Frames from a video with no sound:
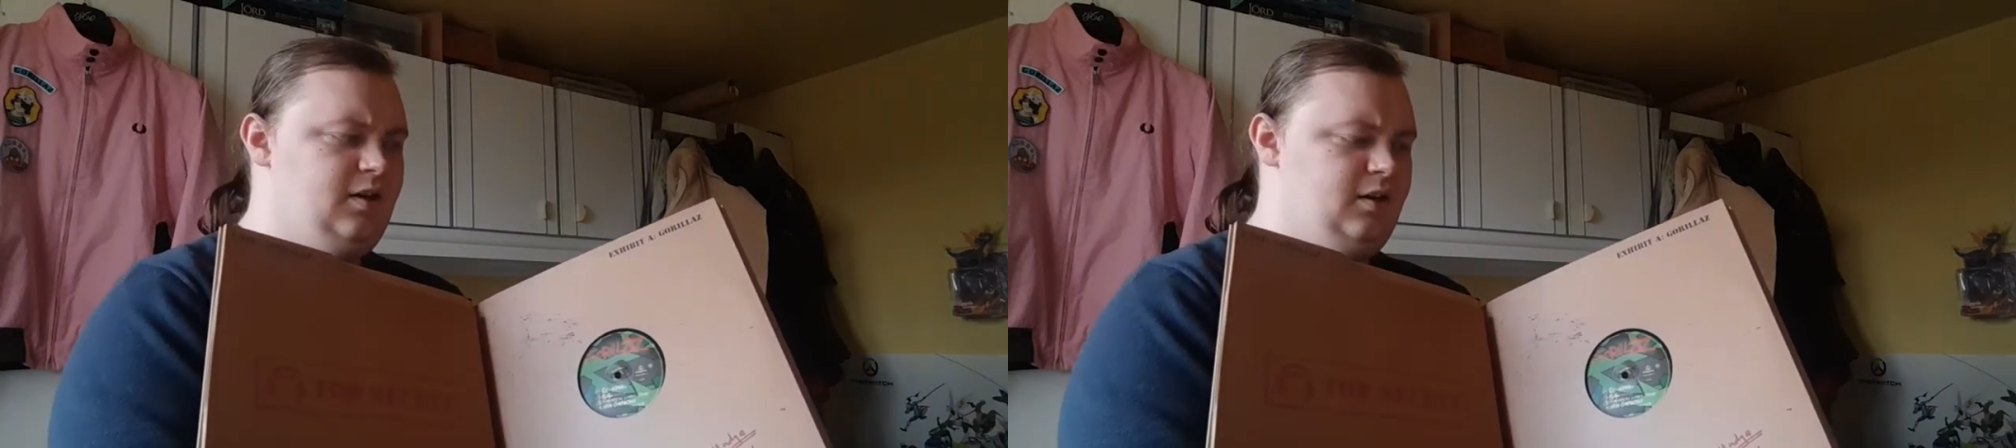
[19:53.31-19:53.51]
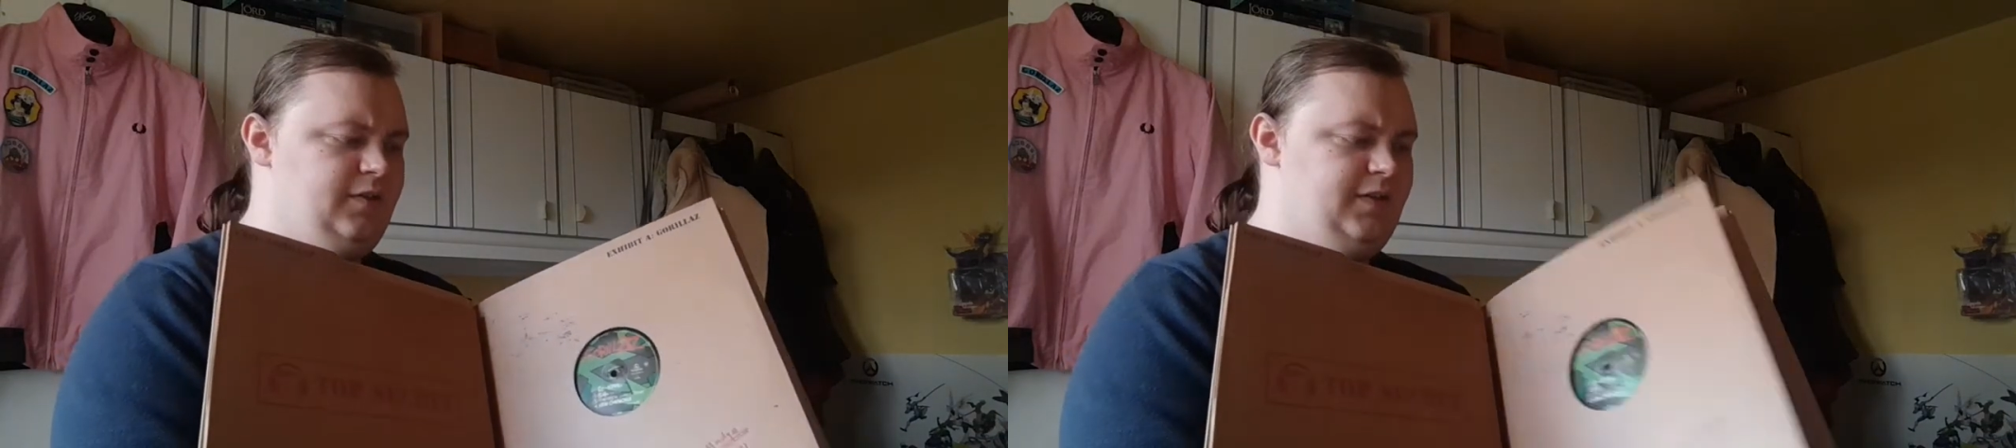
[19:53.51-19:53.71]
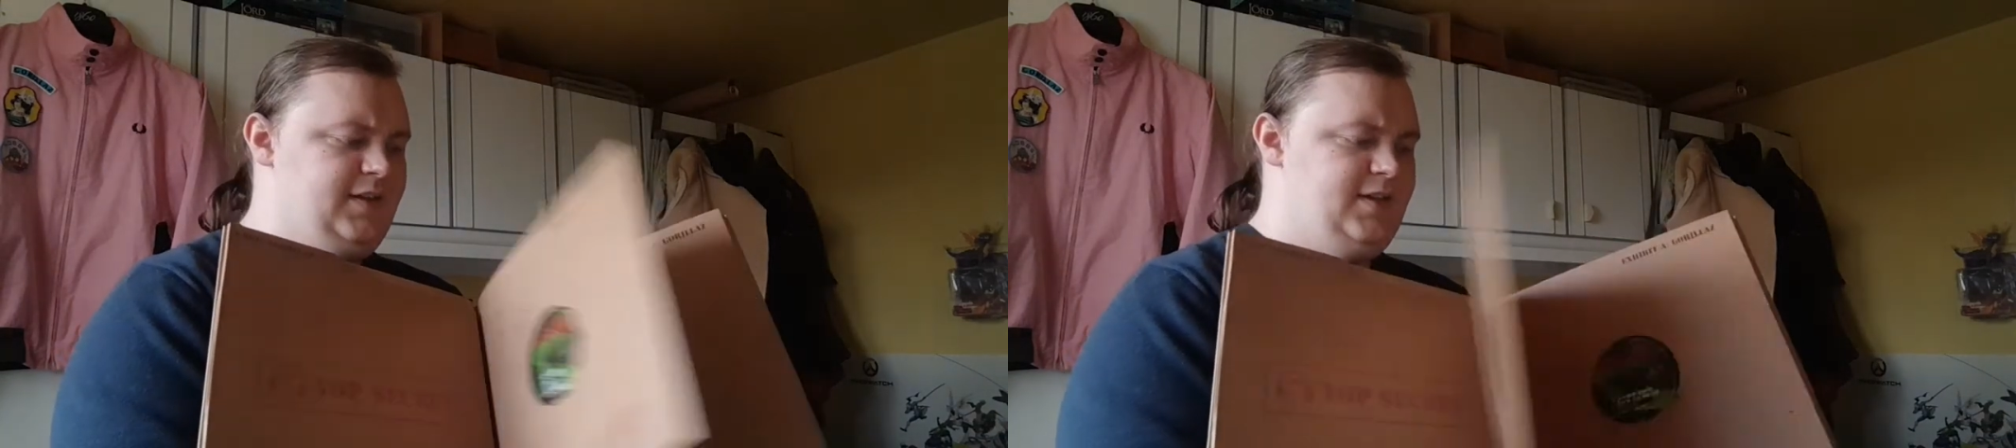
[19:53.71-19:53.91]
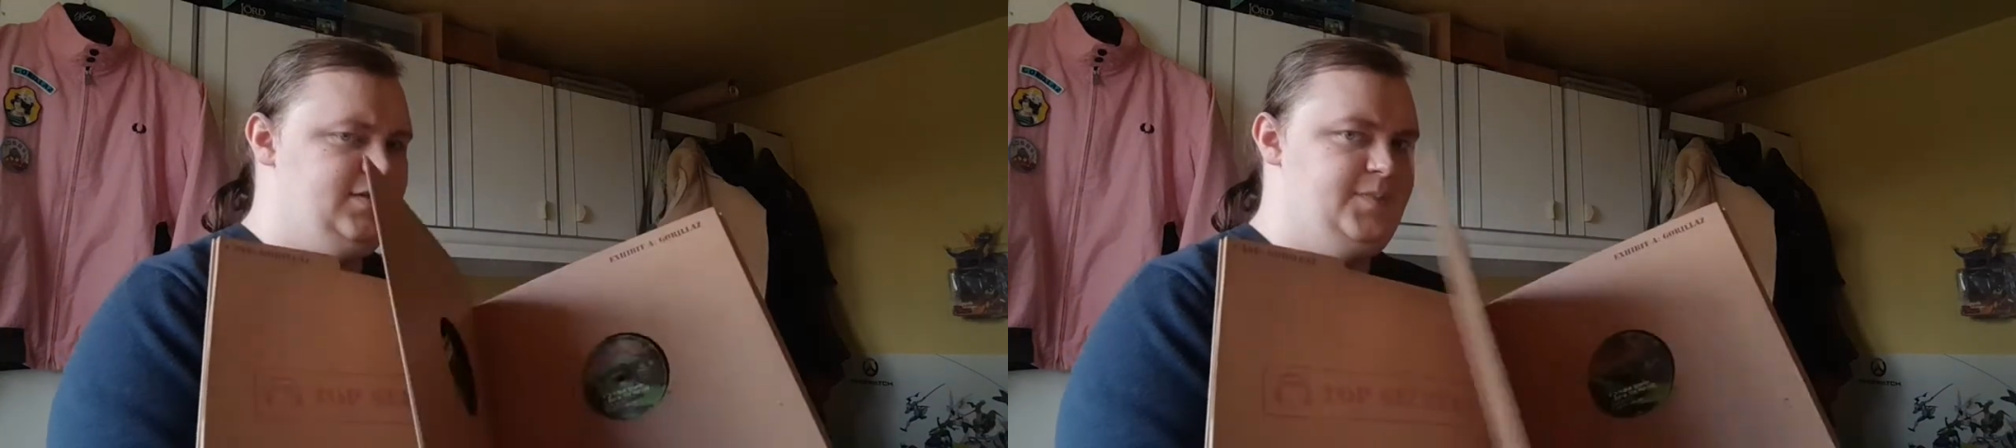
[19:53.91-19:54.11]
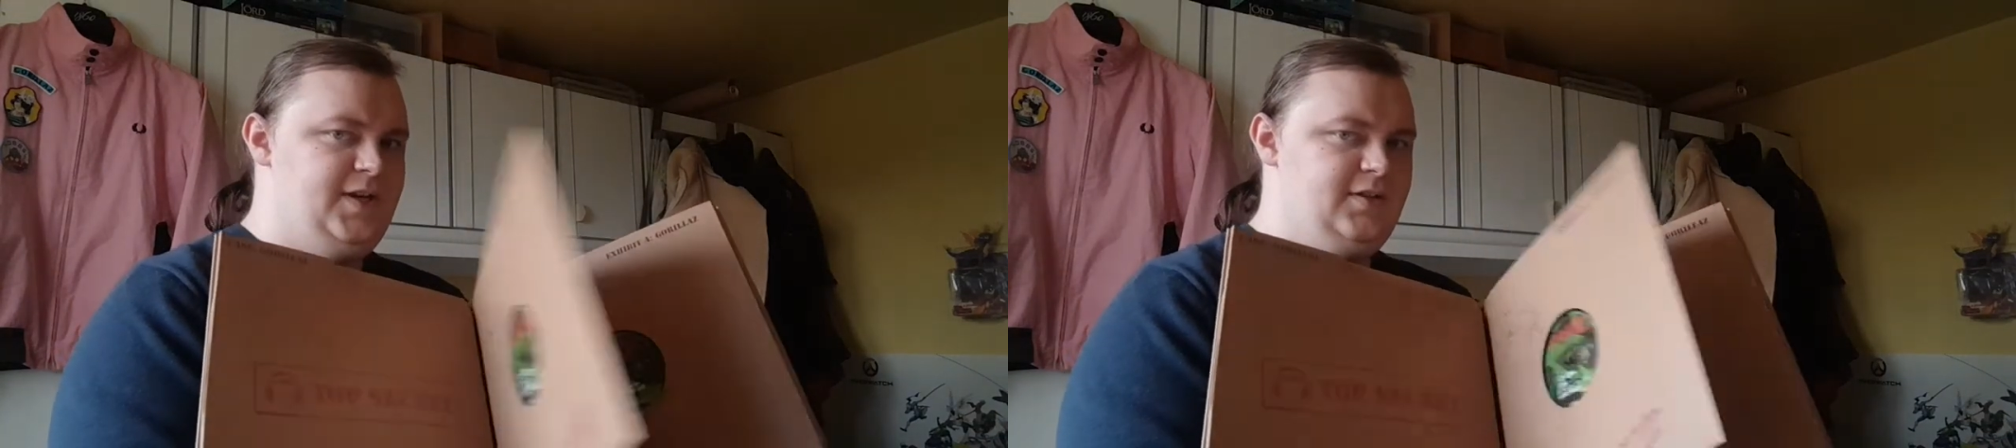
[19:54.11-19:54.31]
on
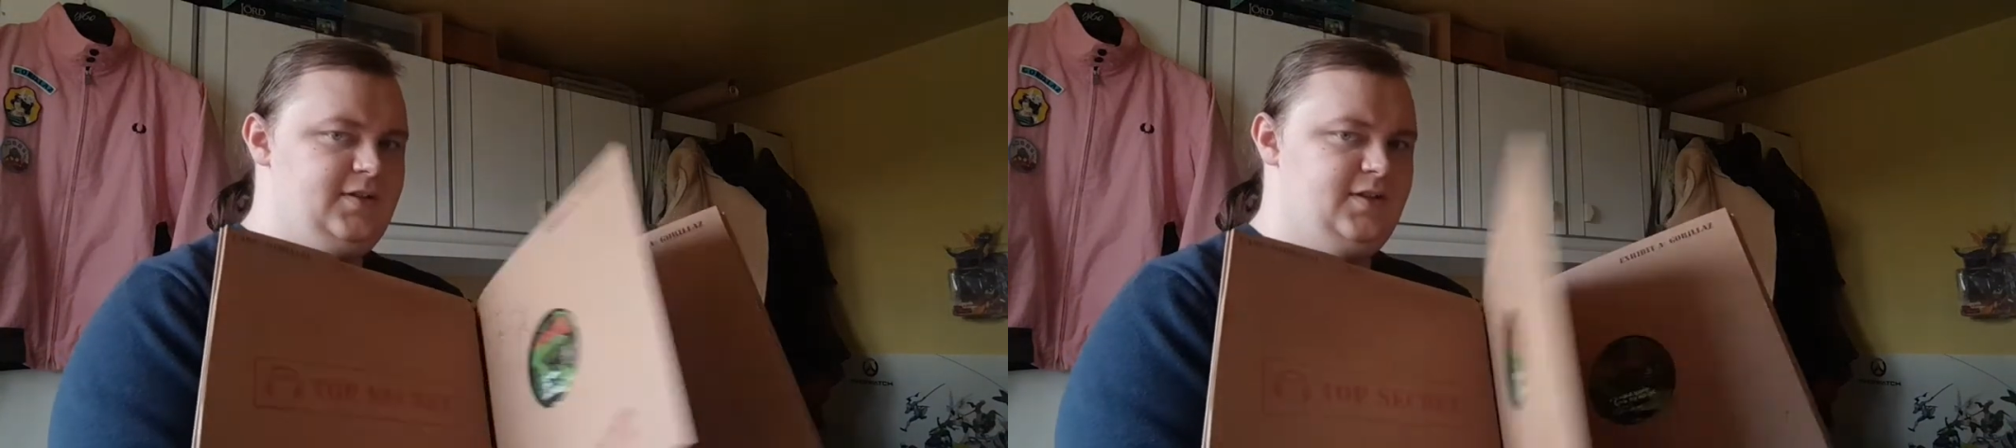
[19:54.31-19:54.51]
these bits